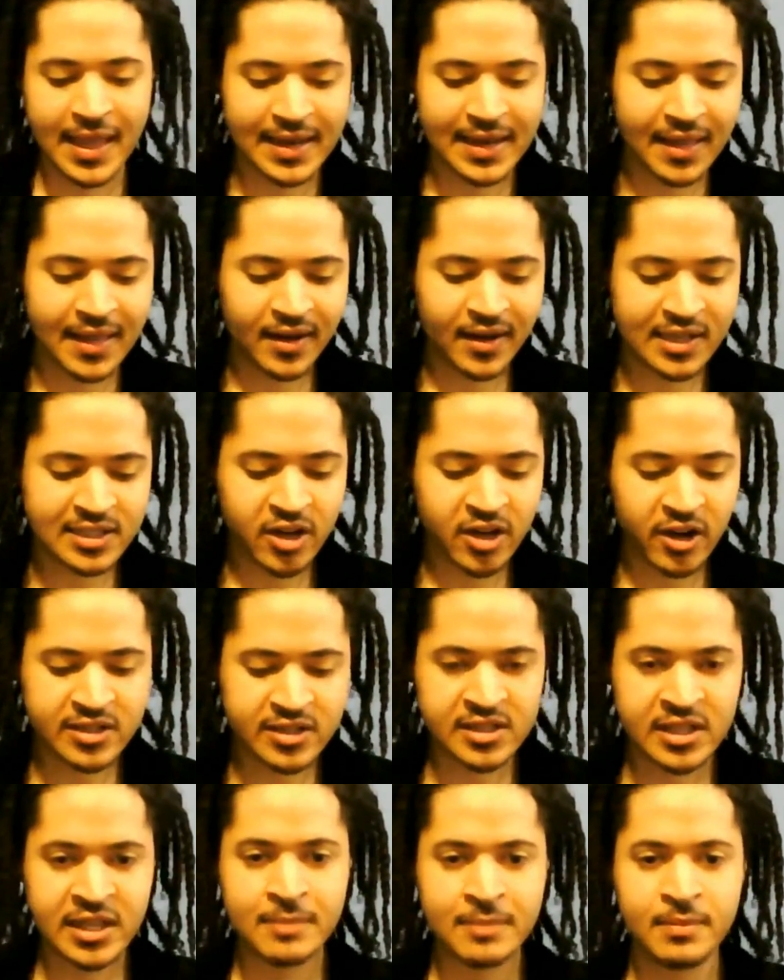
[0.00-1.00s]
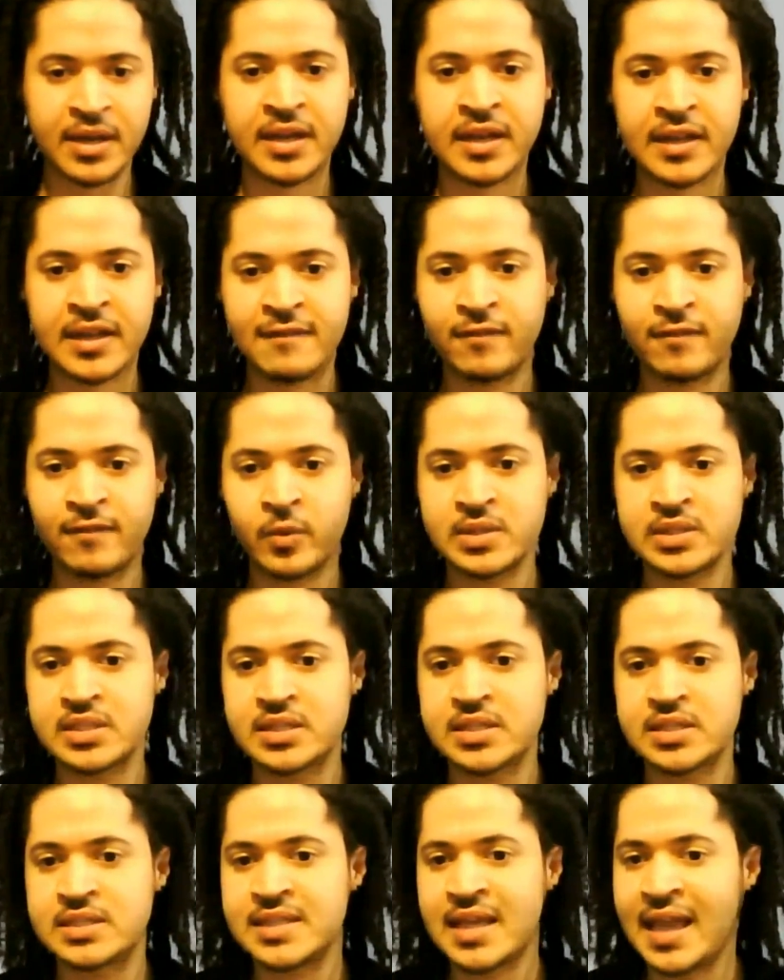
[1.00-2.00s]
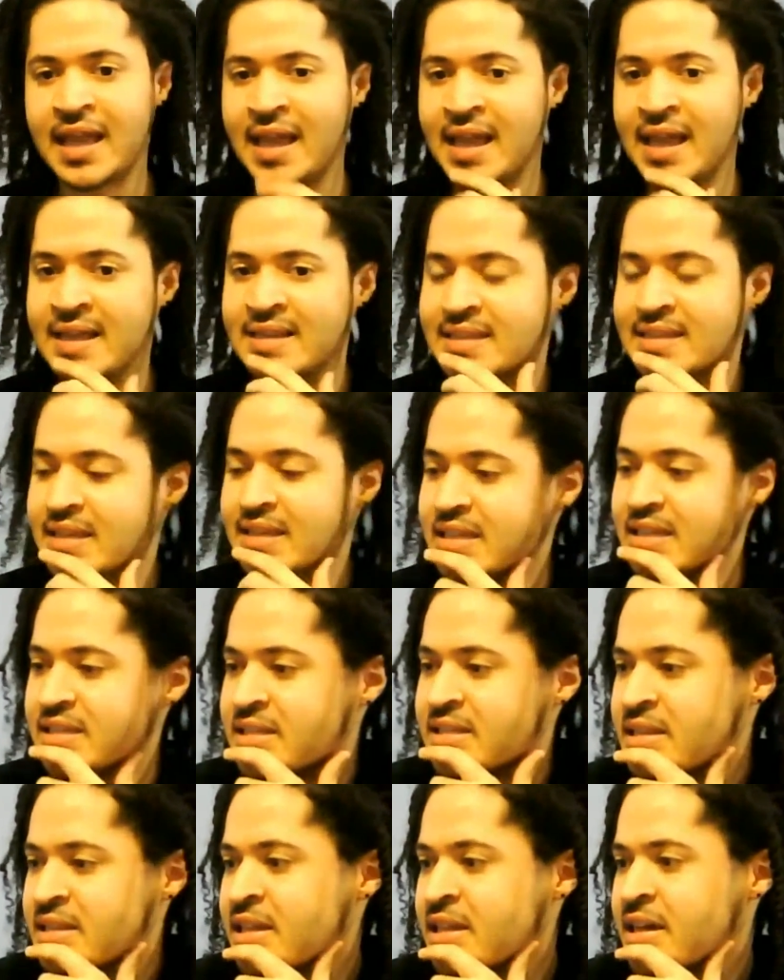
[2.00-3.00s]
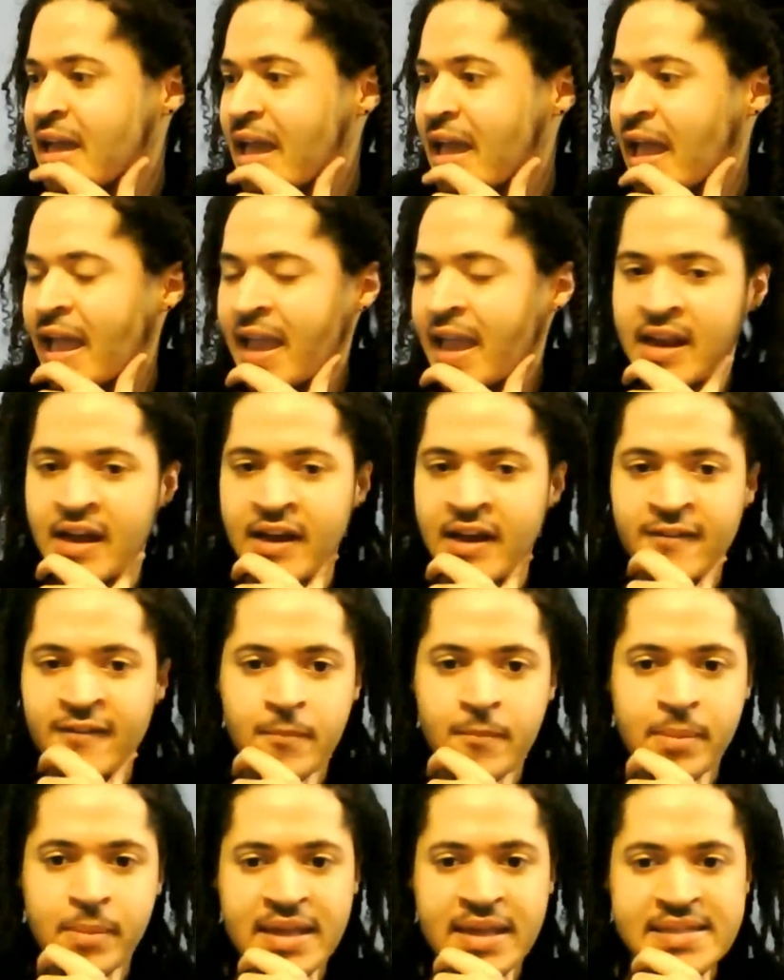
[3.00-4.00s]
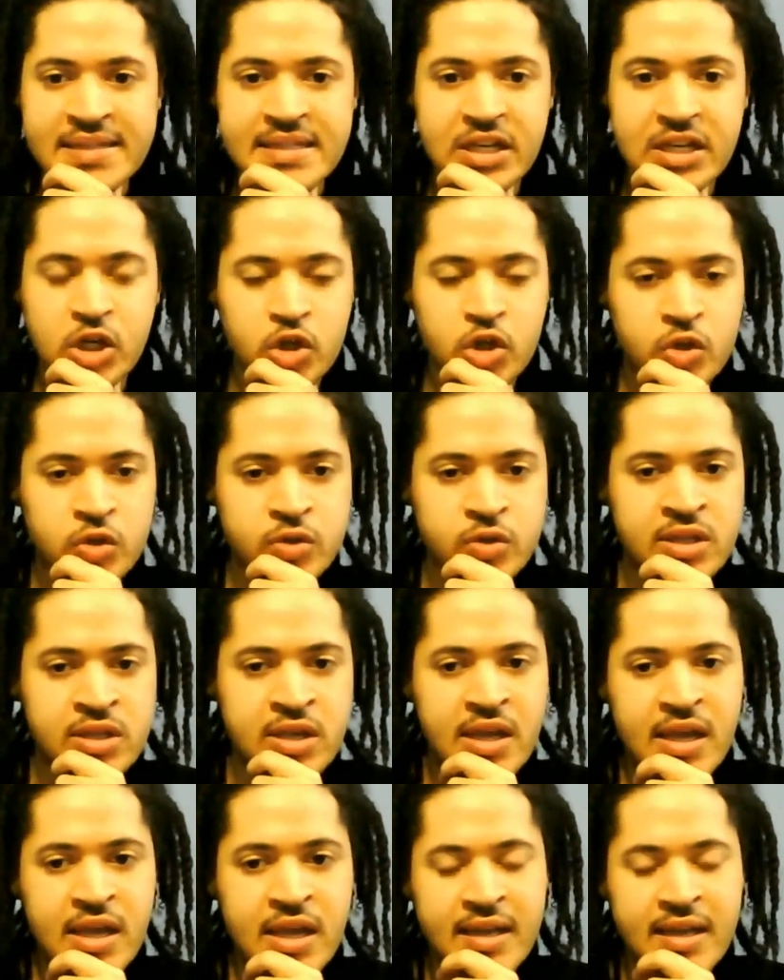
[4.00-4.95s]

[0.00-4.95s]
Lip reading: Now, the next card is the immediate influences, and it's the Eight of Pentacles.